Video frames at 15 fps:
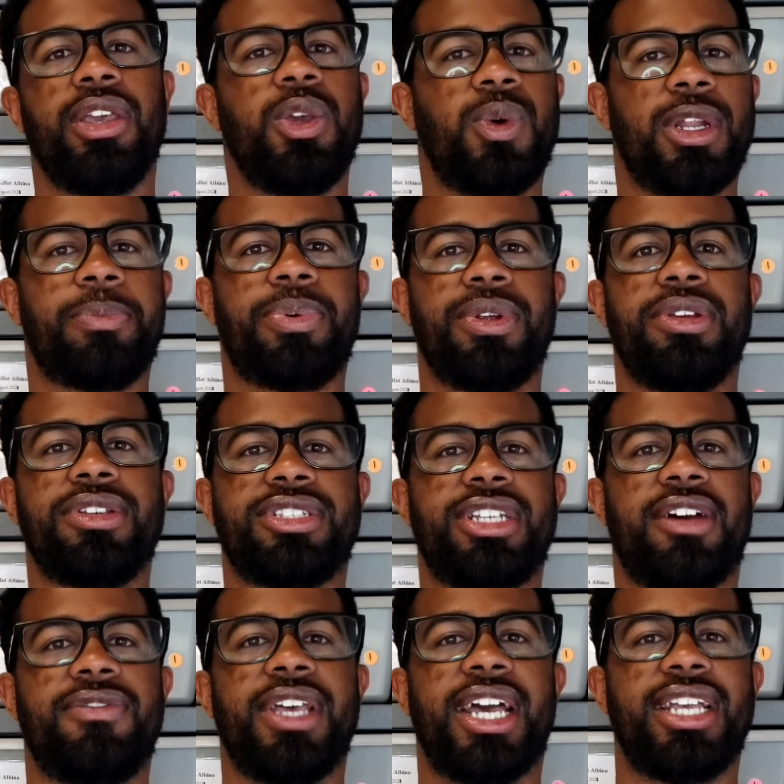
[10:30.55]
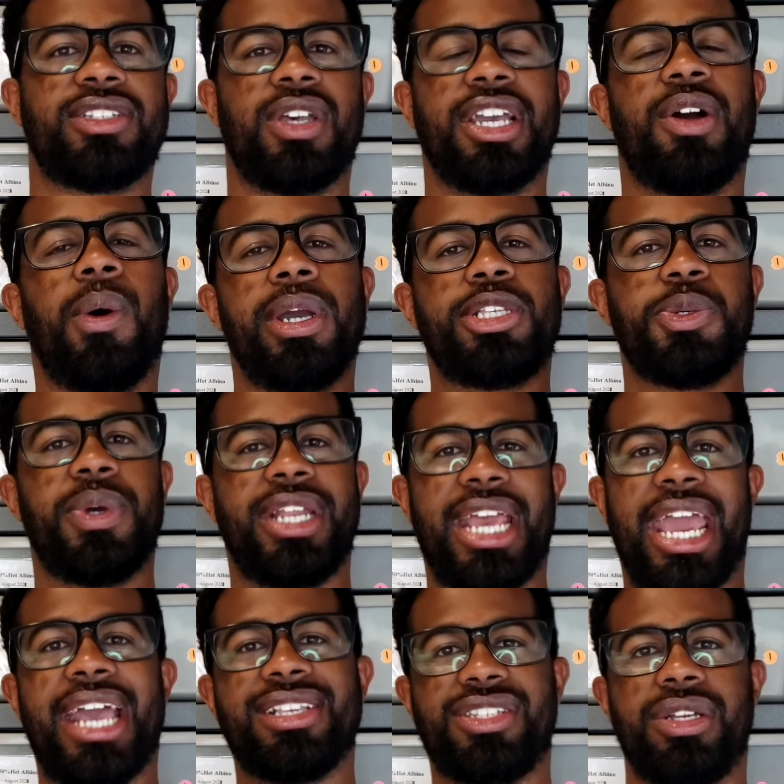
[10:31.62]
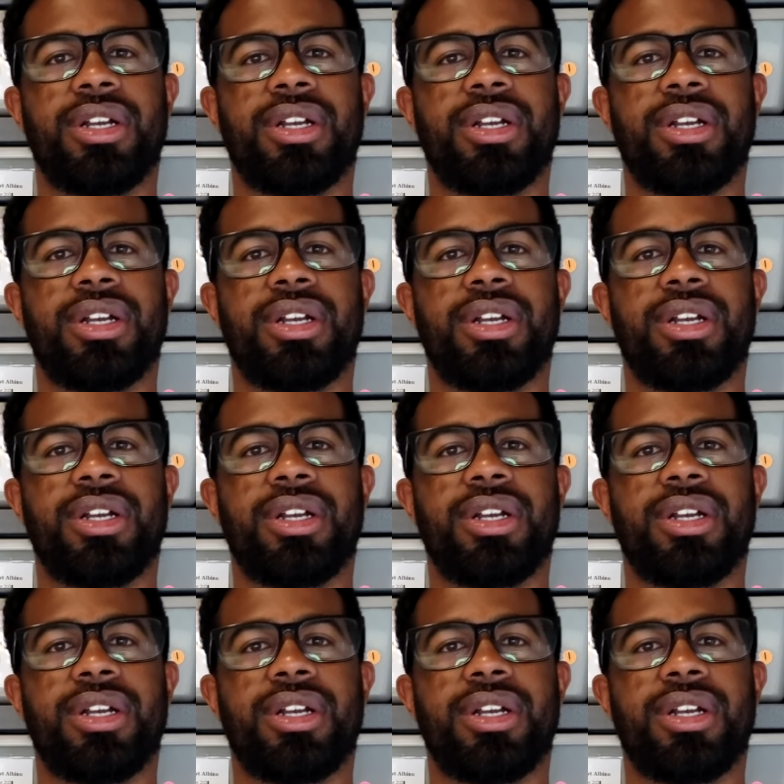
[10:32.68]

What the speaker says: You want to produce stuff that is going to enhance